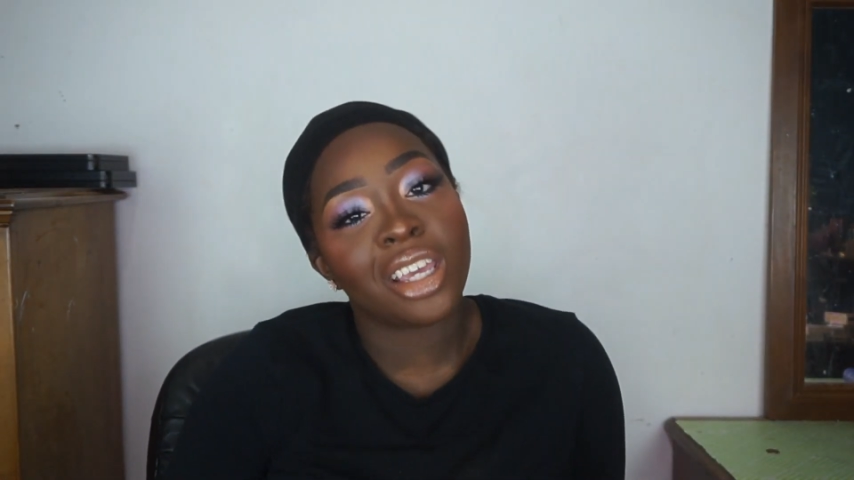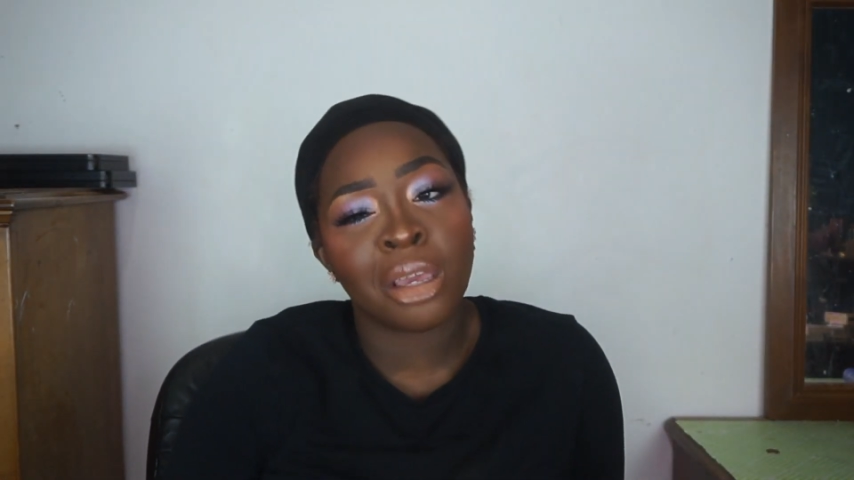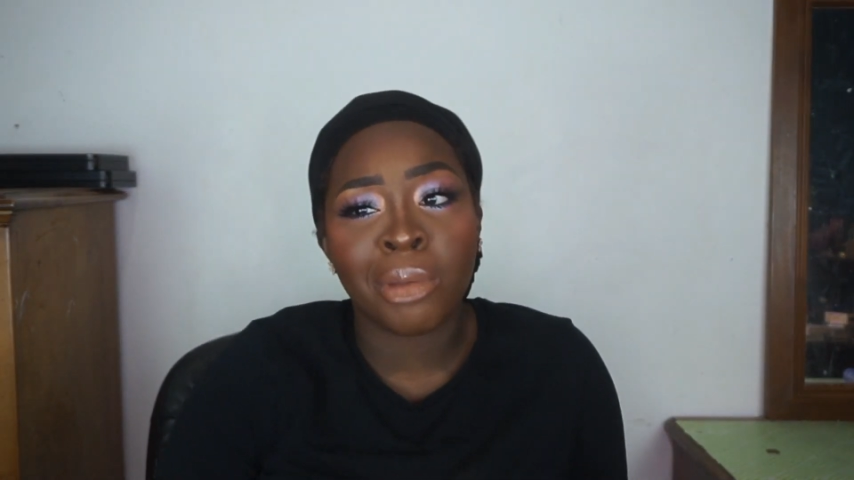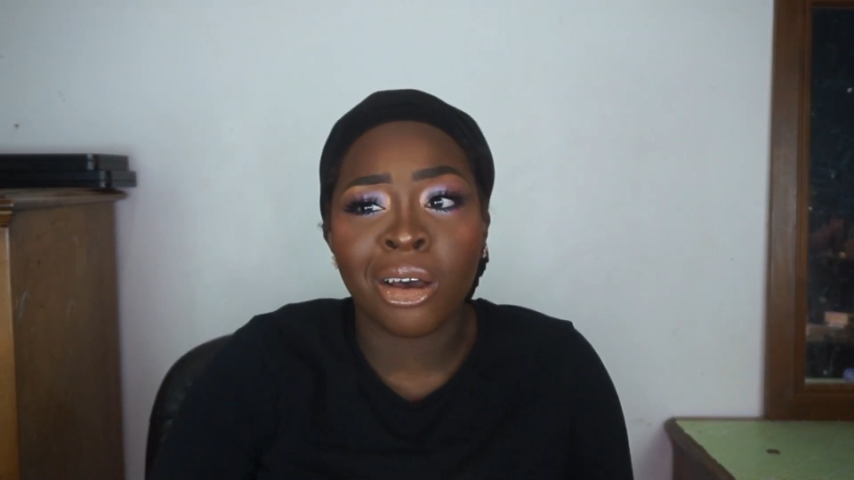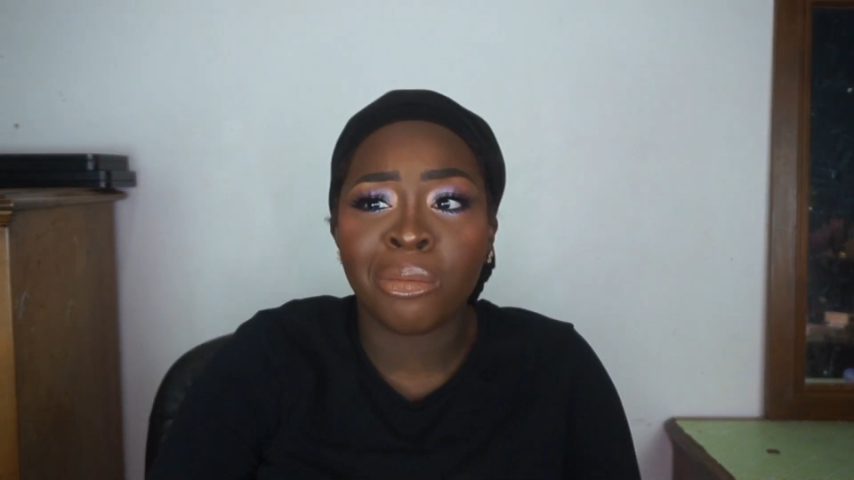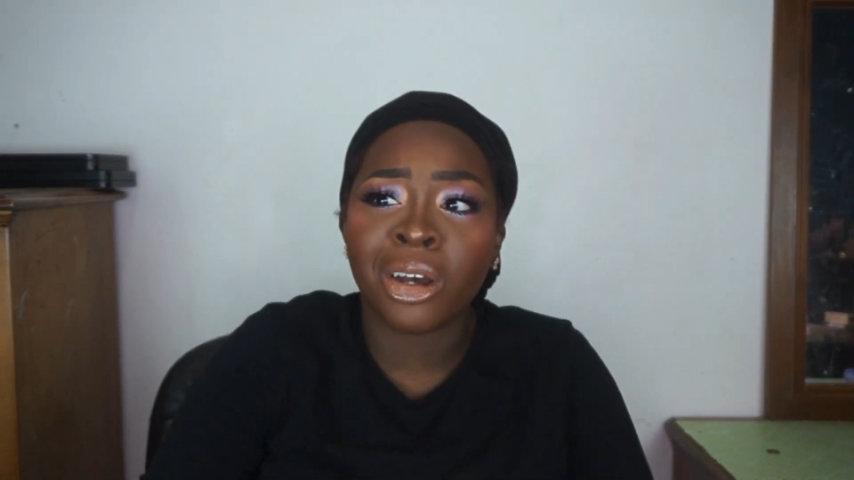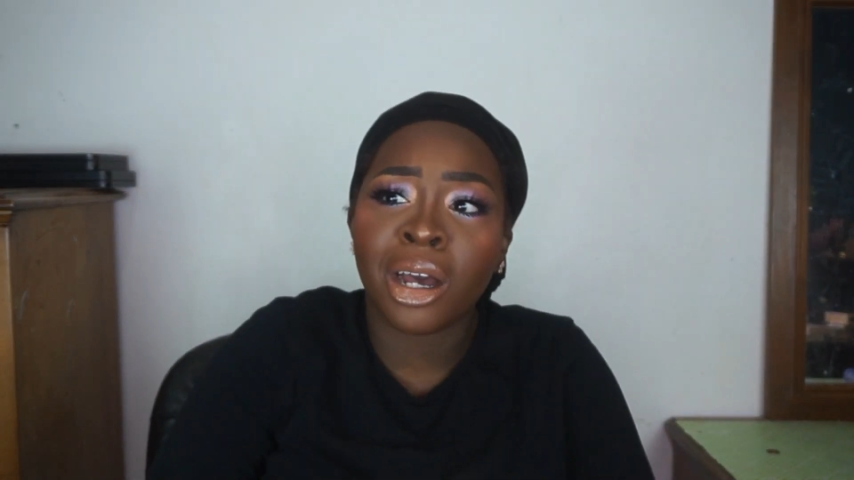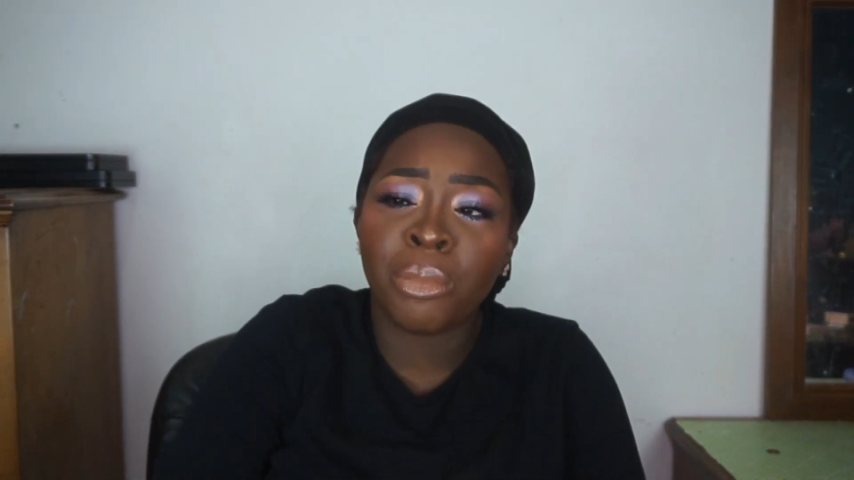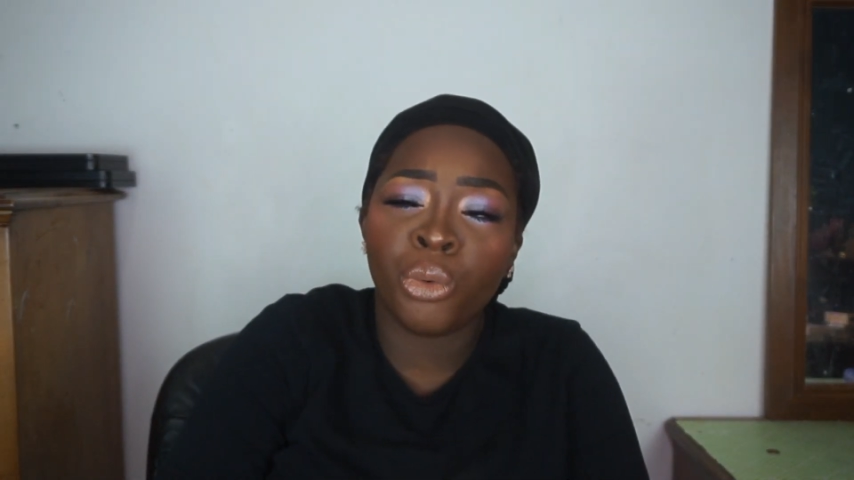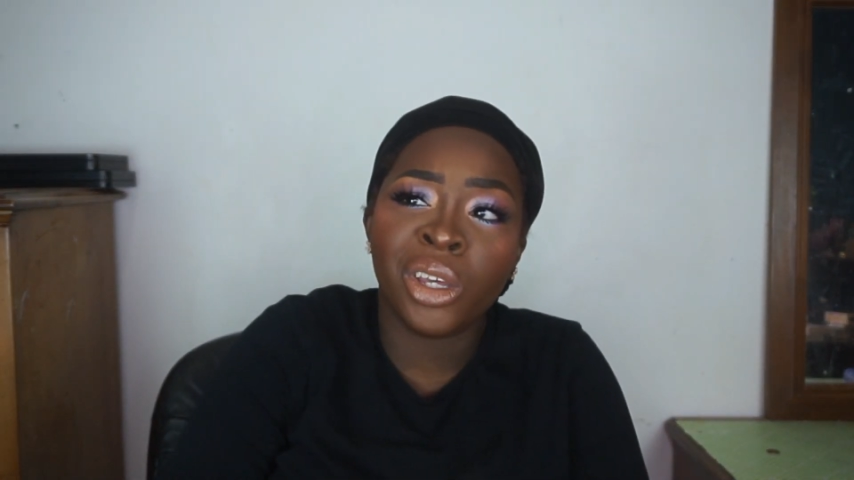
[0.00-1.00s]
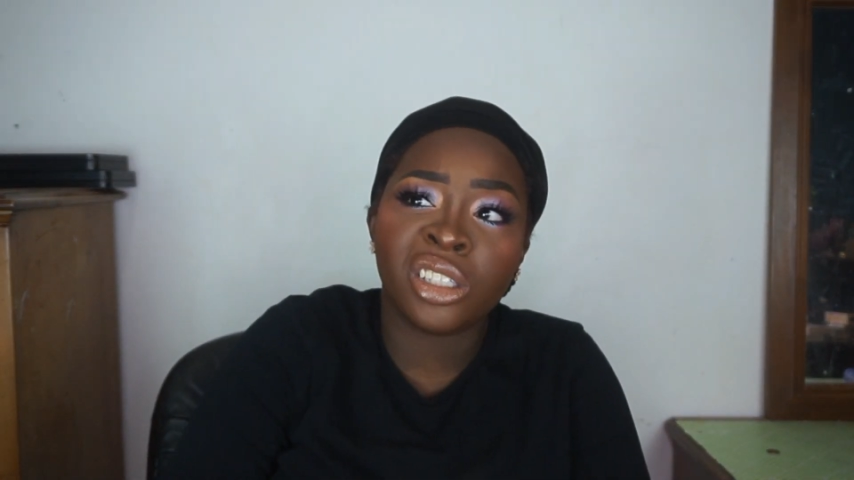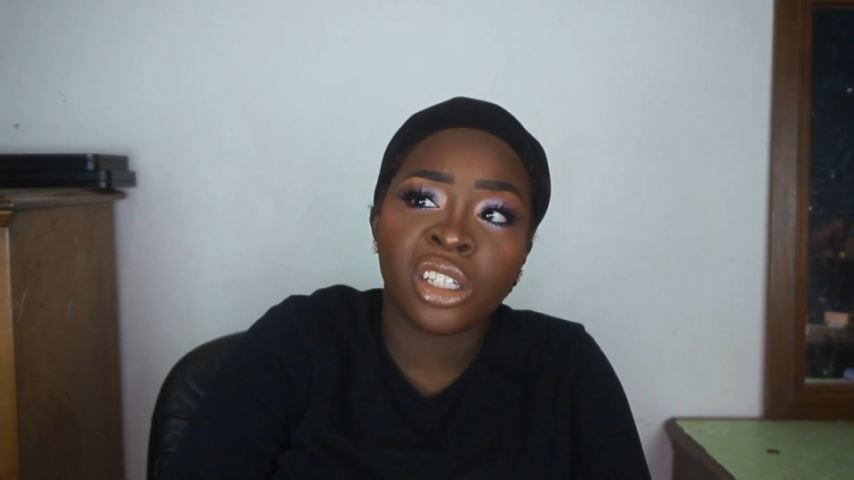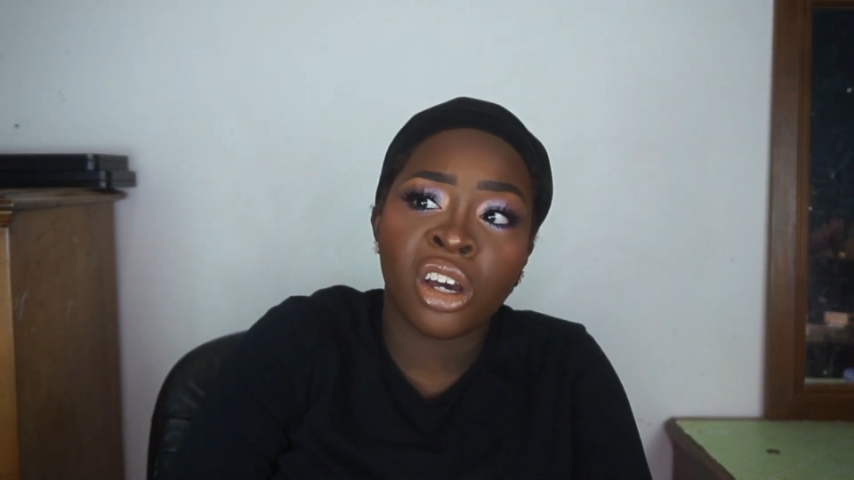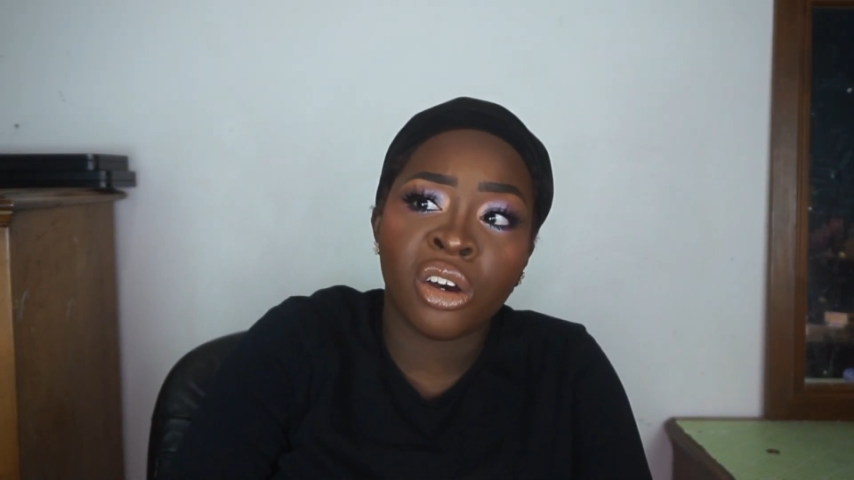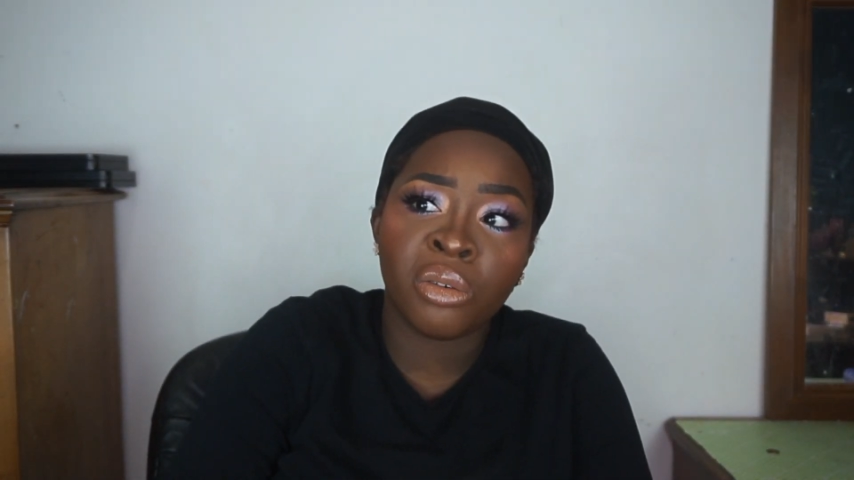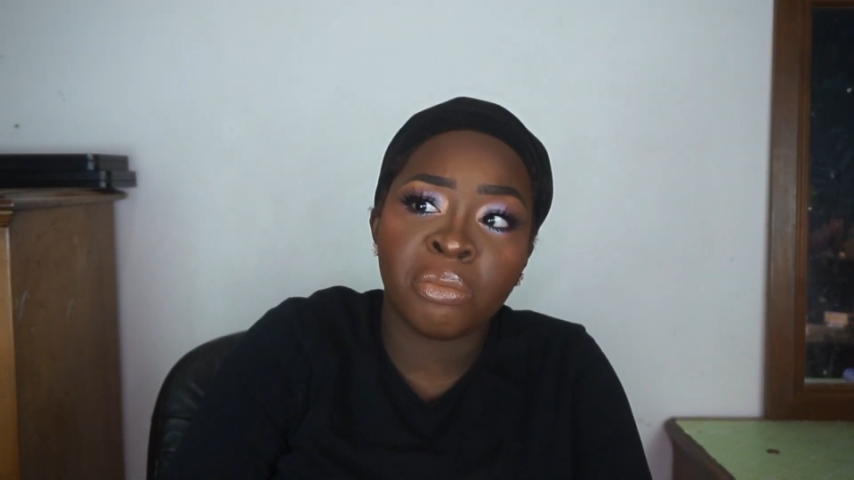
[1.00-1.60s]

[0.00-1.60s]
came out a couple weeks ago,